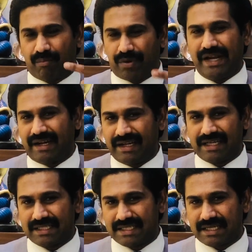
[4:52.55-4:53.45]

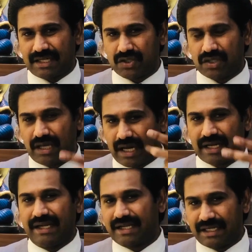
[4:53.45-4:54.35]
preclinical stage,
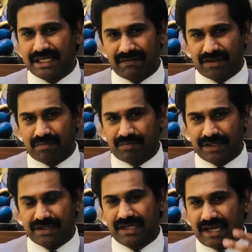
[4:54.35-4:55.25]
clinical
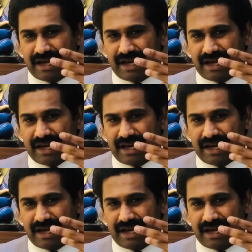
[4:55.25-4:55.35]
development,